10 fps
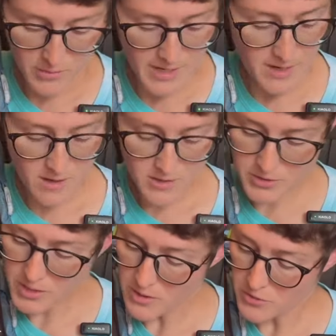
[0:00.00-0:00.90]
I
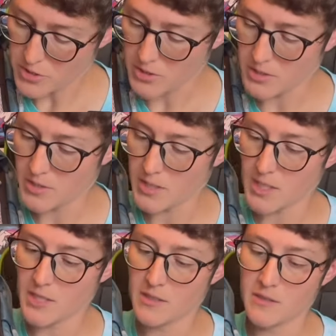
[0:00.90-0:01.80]
also took
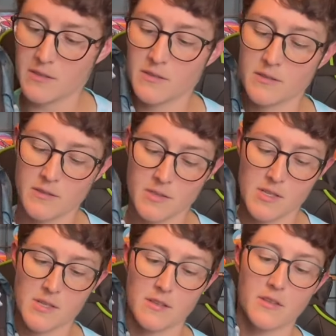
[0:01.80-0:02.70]

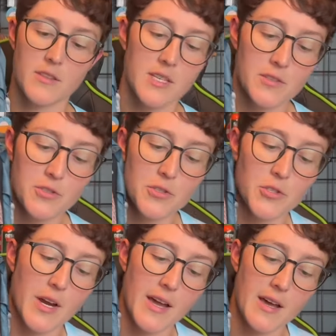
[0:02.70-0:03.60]
these
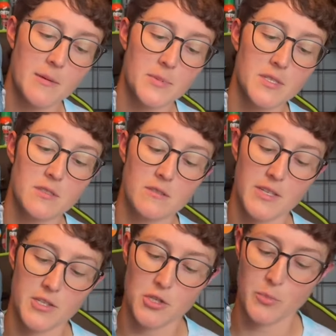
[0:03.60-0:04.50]
straps
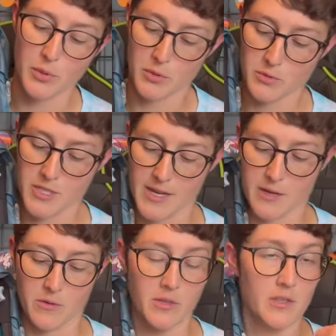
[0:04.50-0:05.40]
that you pull
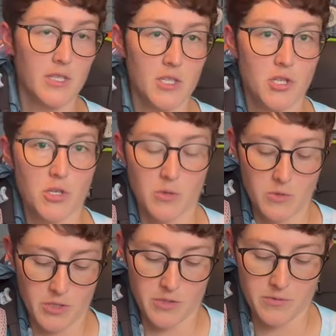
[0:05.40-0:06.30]
down the
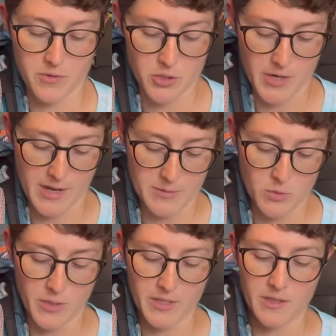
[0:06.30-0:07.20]
shoulder straps
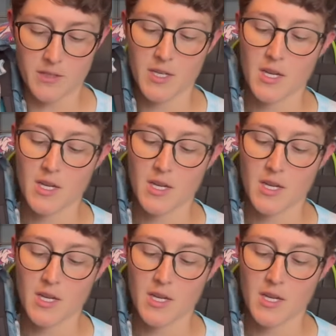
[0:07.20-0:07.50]
with.